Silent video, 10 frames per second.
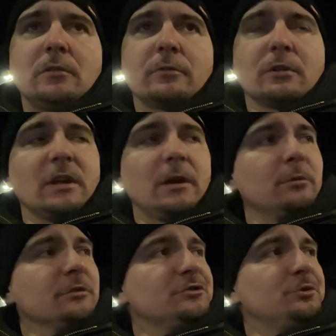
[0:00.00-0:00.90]

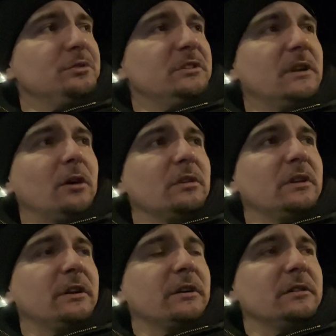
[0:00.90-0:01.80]
laborers union down
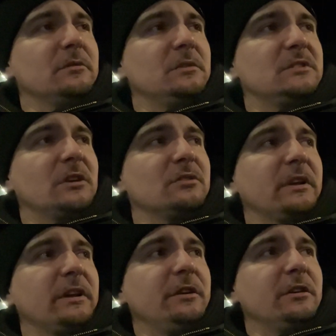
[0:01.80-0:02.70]
there, and it sounds
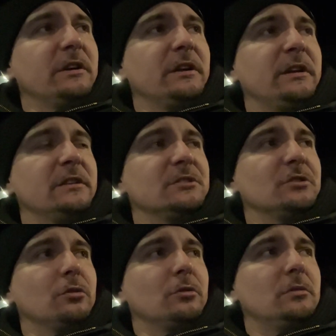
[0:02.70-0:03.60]
like he gonna get in.
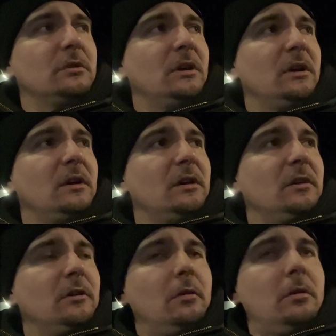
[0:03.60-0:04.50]
So
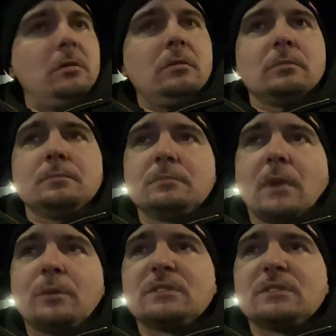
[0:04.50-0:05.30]
I always